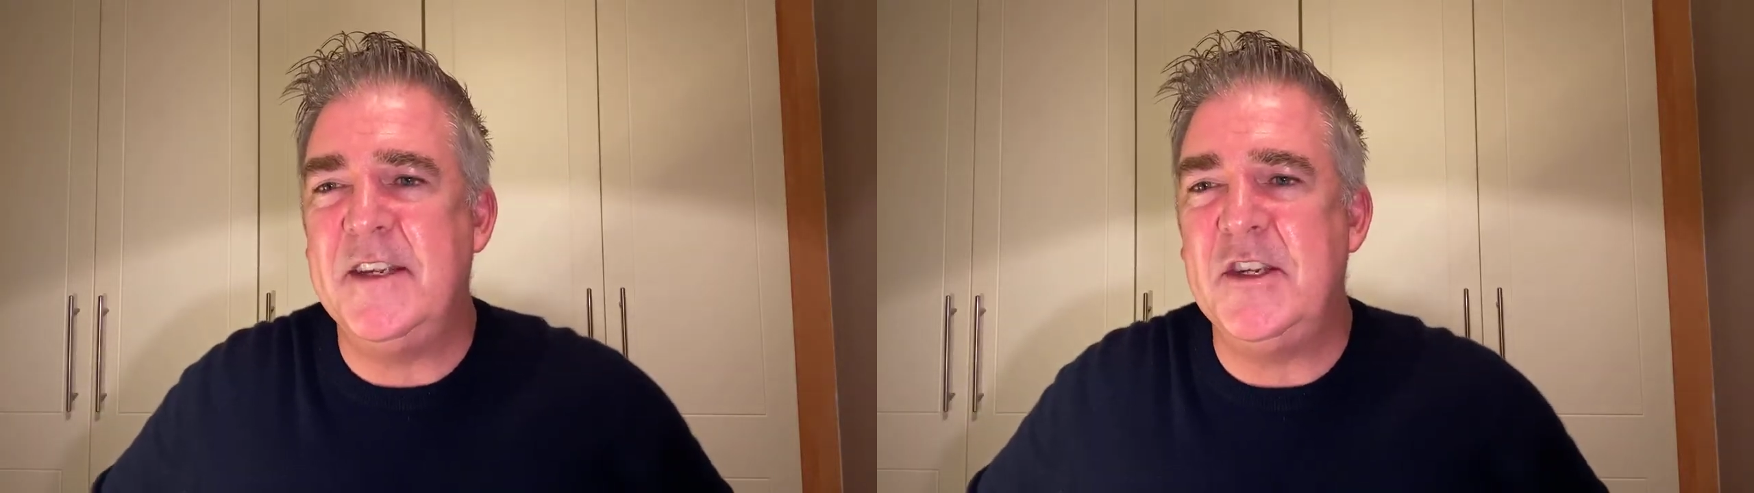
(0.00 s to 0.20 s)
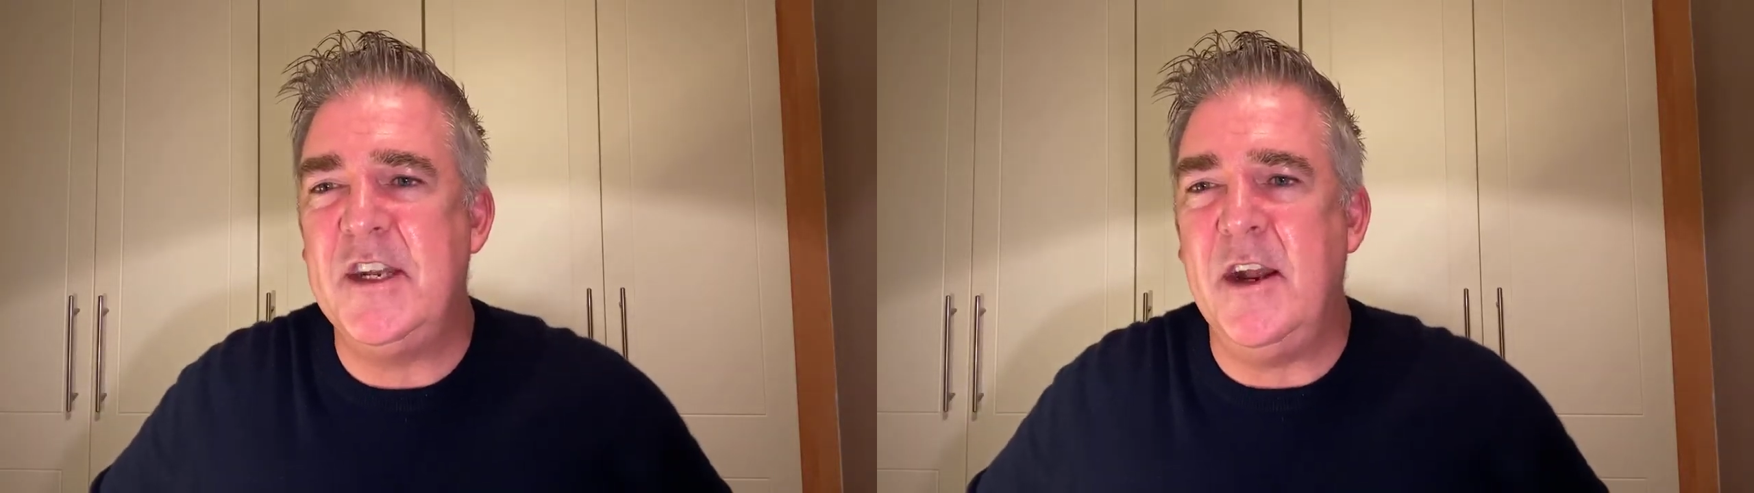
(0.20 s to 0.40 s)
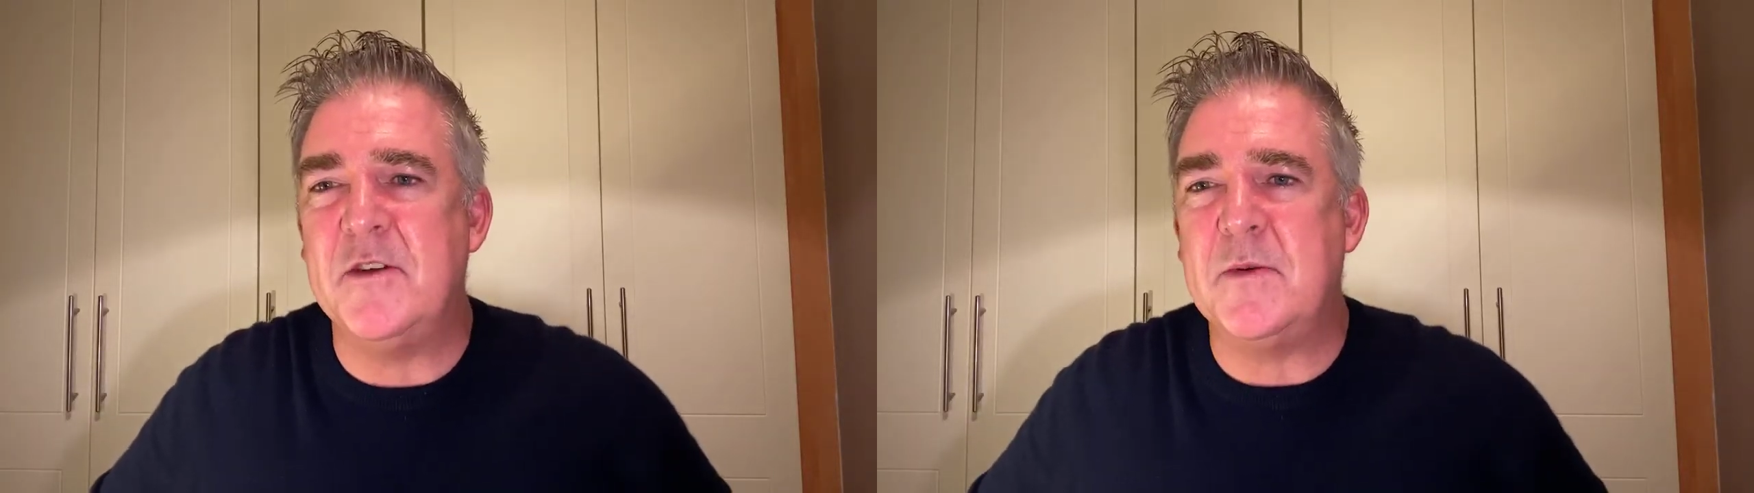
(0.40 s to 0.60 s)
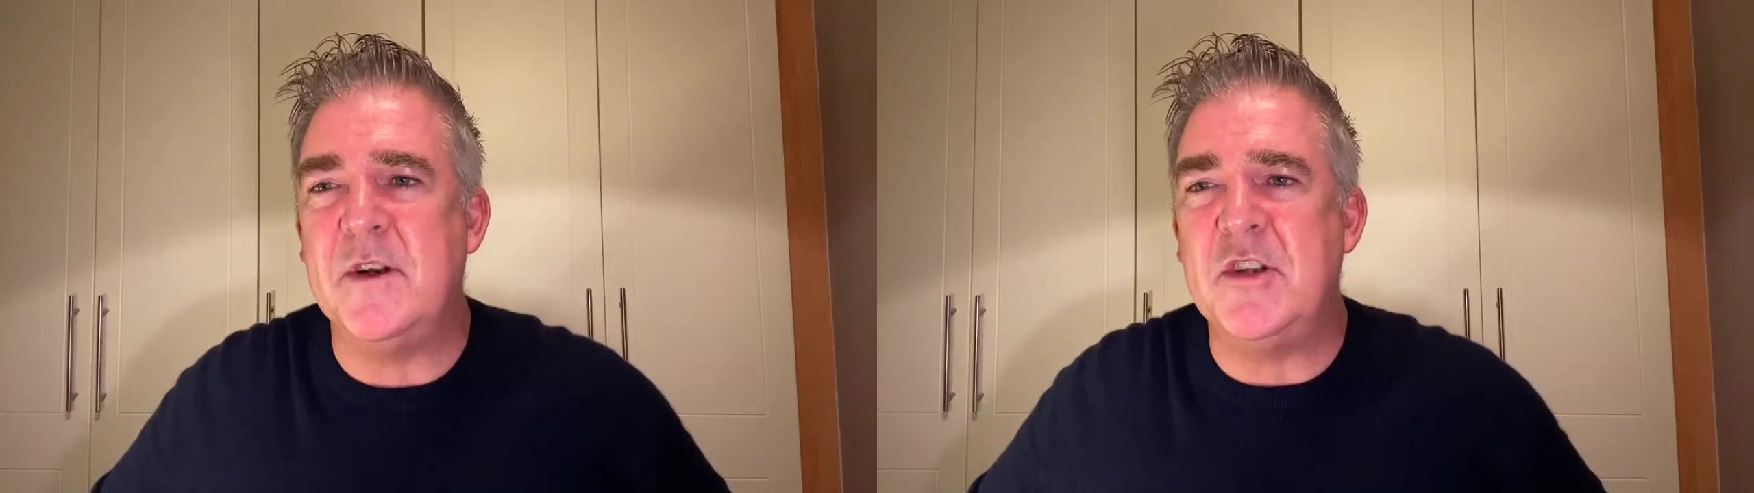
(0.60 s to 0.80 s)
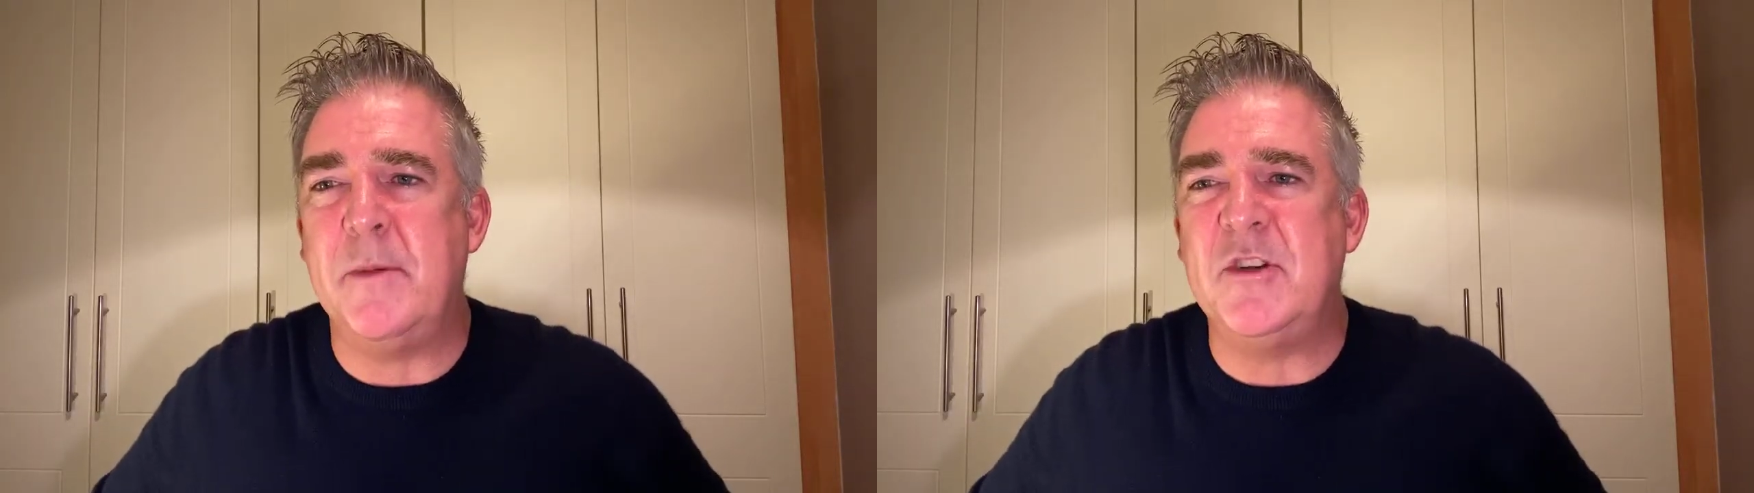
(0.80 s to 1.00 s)
think she knows what
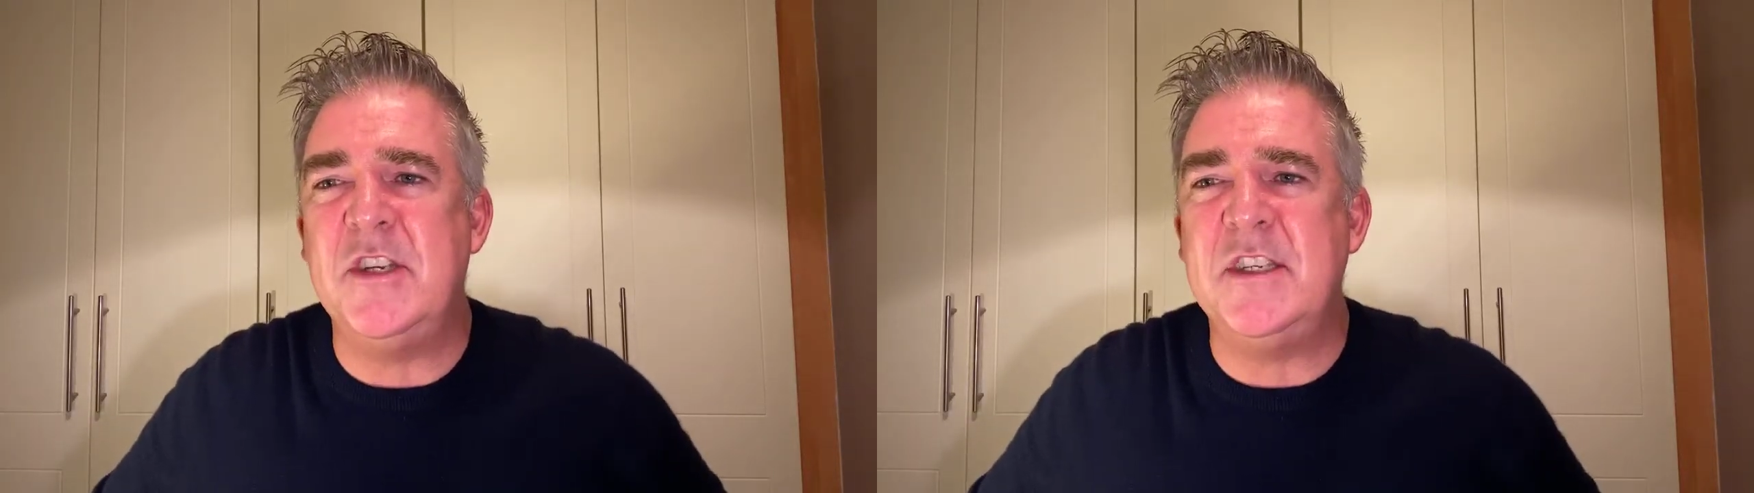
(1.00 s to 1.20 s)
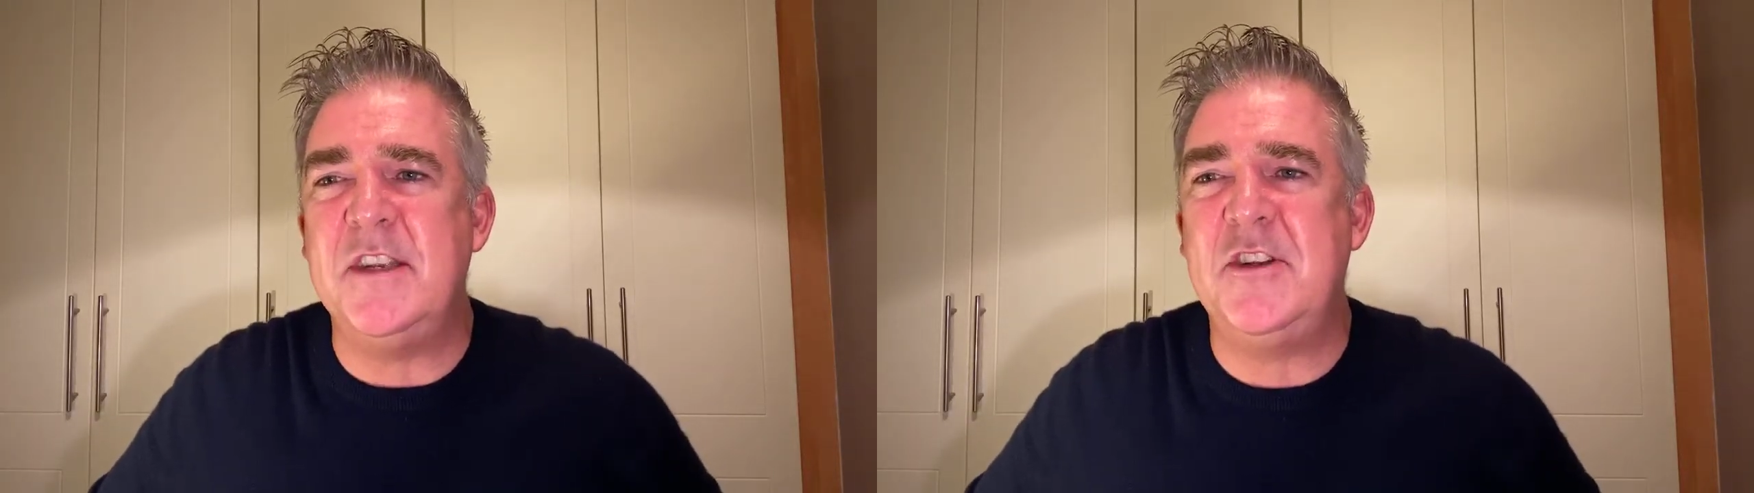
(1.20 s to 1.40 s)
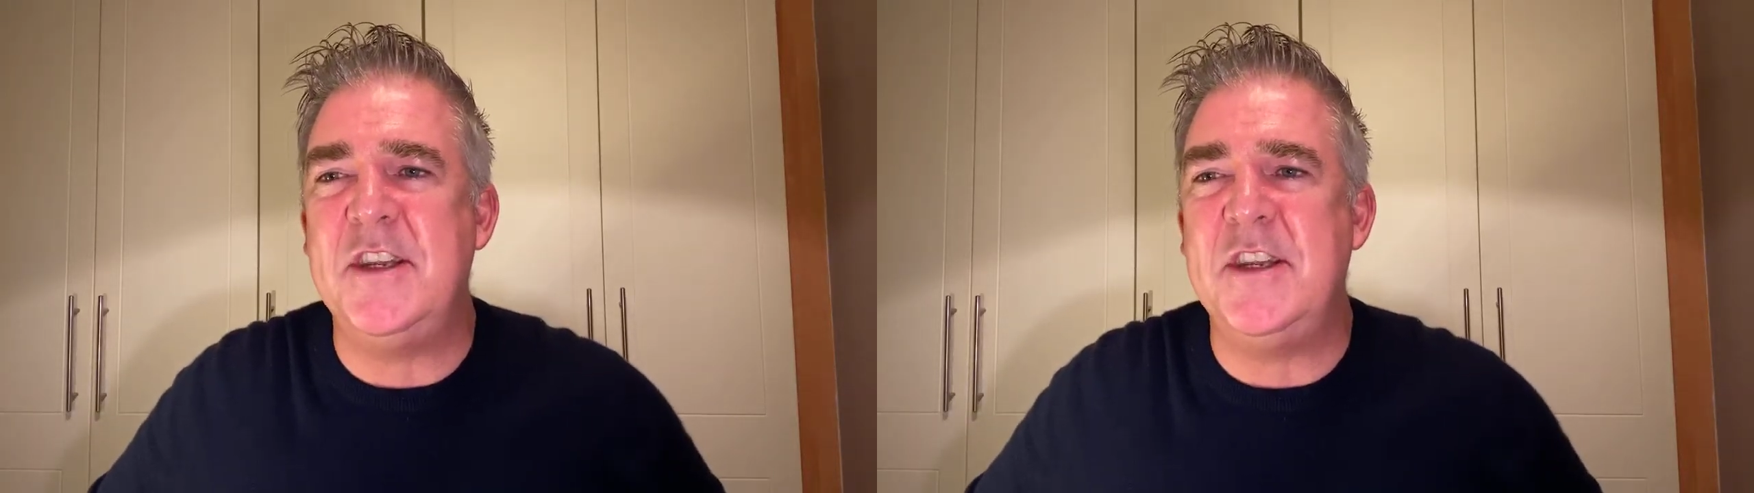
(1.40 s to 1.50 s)
her job is.